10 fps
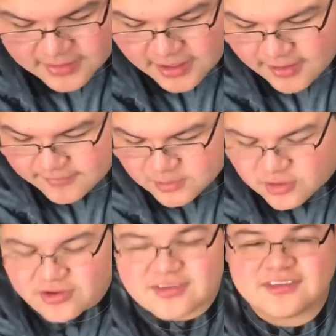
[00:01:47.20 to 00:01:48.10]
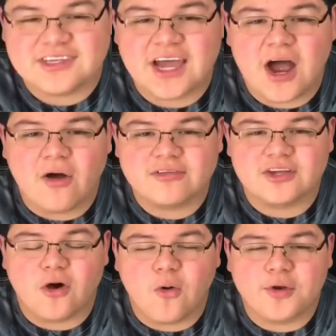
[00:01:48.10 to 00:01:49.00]
I'm curious to see how it's
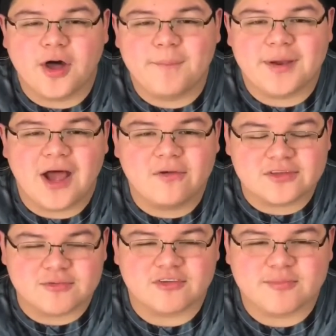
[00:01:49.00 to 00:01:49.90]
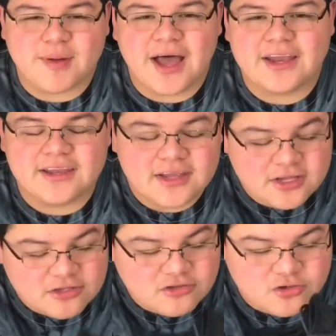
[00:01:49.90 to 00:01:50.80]
going to hold up and how it's going to respond
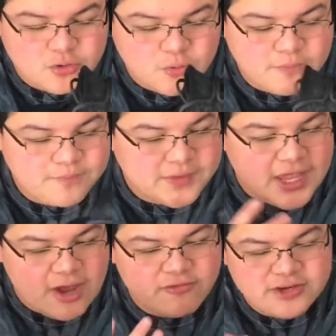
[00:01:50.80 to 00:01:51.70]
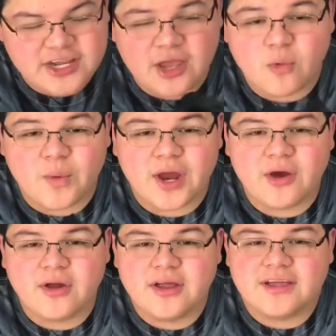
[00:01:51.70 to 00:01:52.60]
to everyday
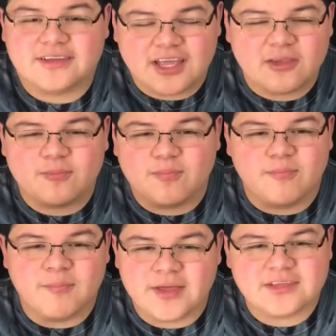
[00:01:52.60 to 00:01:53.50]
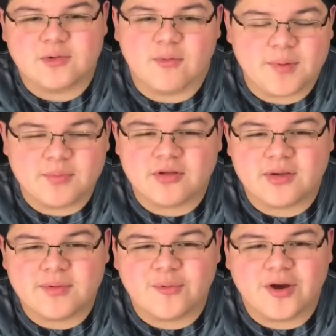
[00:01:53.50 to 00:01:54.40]
wear because that's basically what people are
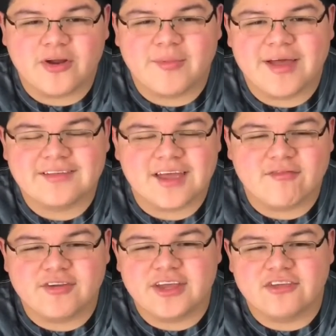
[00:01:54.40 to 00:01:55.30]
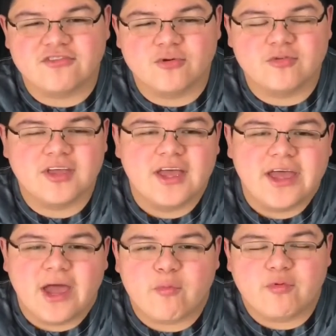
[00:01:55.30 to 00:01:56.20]
going to be wearing them as everyday shoes.
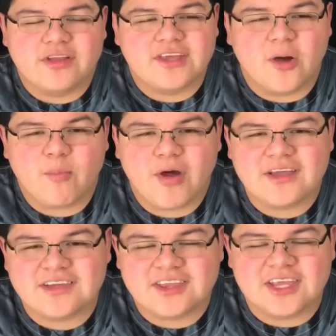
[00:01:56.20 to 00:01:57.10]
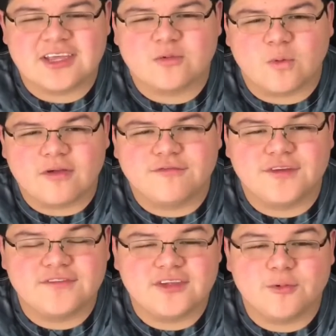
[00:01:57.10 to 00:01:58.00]
And retail price I think is
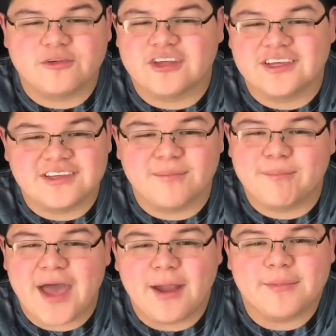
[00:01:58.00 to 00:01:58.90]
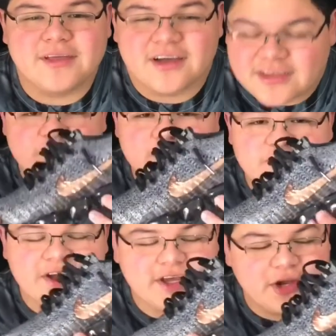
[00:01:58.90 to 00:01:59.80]
150 which isn't bad because these ones
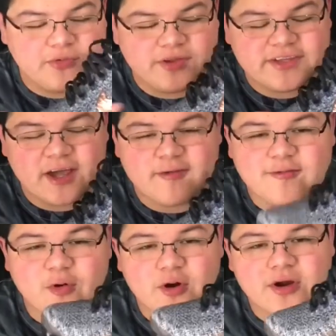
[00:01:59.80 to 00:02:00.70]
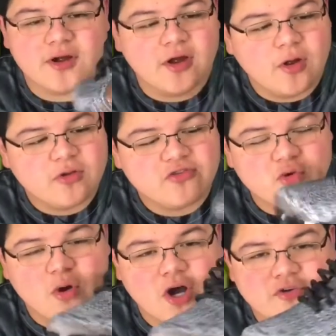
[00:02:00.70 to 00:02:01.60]
right here retailed for
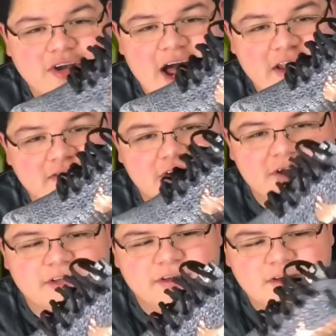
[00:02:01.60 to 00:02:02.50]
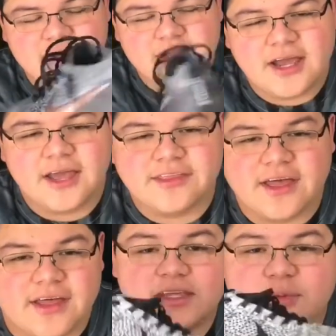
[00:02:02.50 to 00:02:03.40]
$200 right here. And
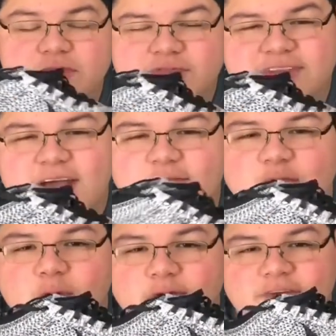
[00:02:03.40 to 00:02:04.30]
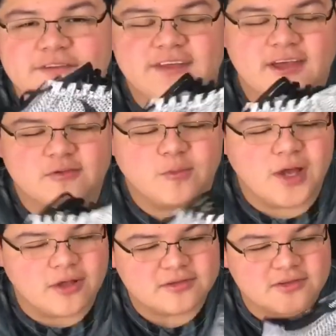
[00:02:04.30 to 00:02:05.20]
then these ones retail for 150 as
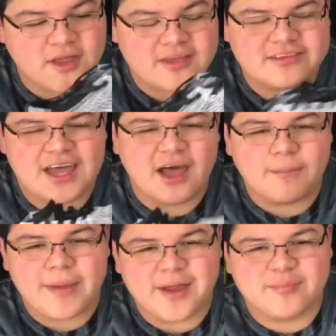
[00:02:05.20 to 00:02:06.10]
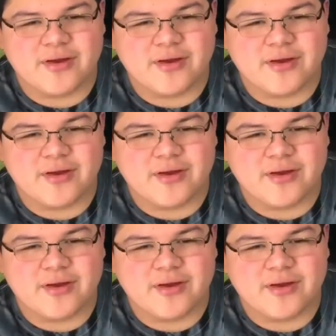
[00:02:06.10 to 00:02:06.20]
well, so that's not a bad